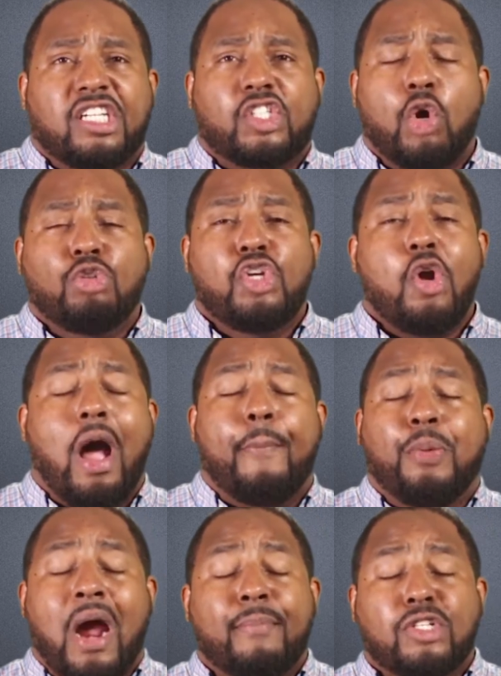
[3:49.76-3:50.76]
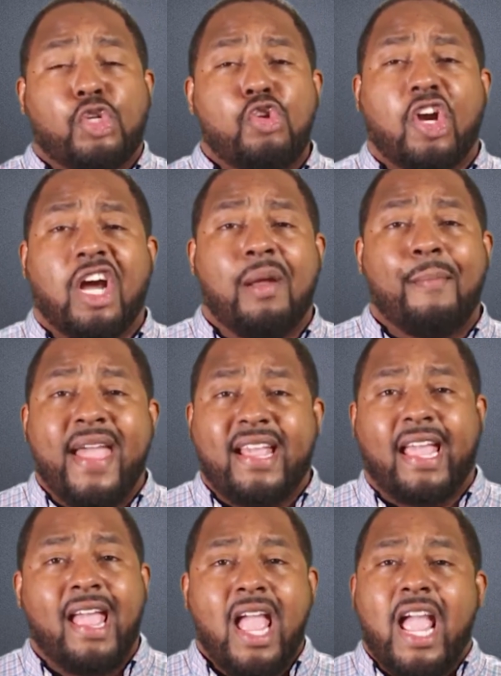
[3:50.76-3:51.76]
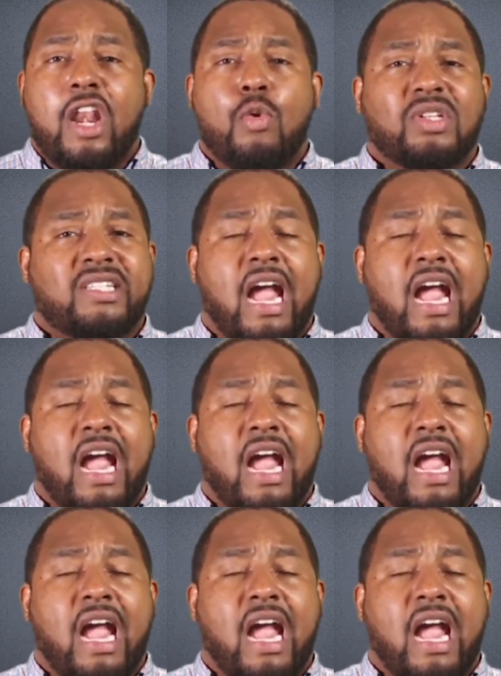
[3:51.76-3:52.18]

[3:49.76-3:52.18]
just told you, yo, I promise you you're going to make it, and it was